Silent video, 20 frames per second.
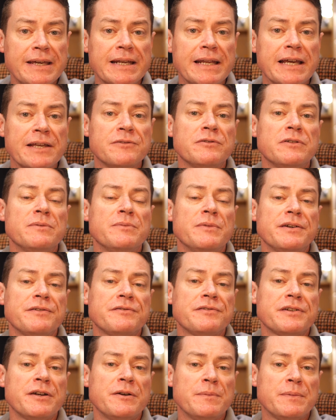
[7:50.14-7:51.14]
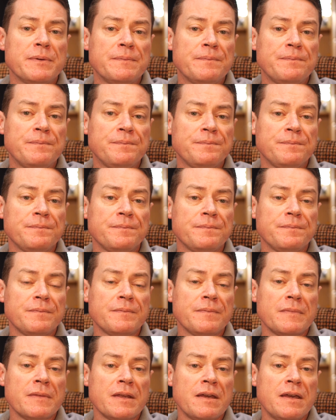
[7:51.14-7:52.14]
electron microscope.
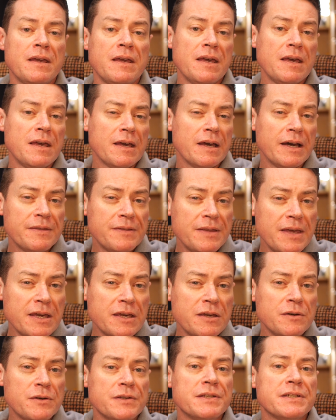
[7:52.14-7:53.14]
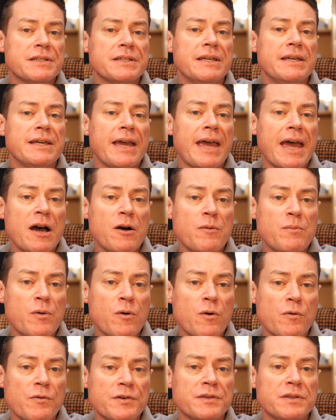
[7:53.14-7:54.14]
I think you can see how
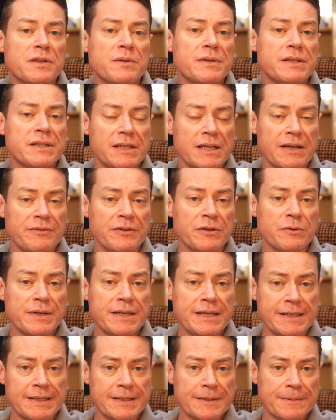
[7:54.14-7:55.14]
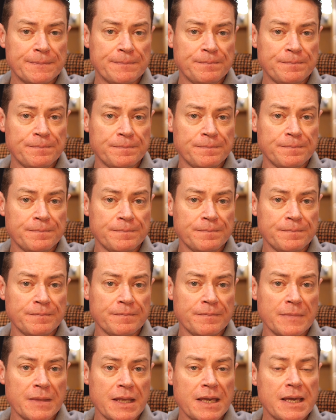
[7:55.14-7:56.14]
porous the material is.
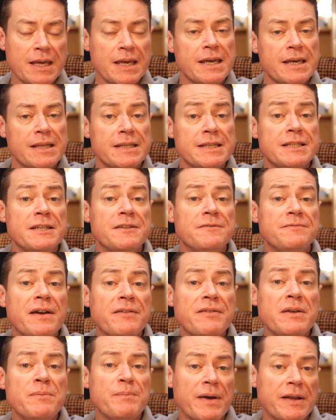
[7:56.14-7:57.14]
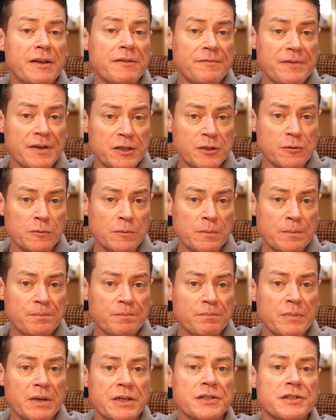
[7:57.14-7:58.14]
This is very beneficial
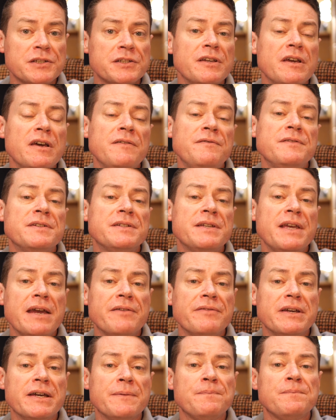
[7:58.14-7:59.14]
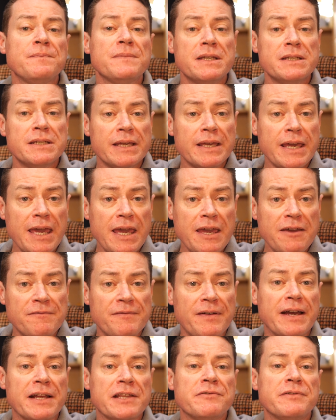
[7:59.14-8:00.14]
because surface area is a key
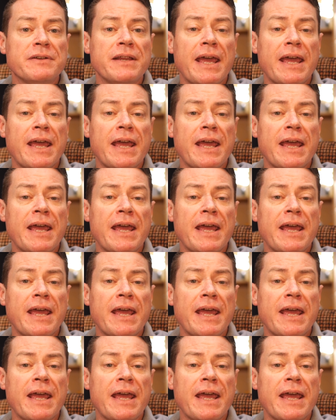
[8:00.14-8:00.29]
factor in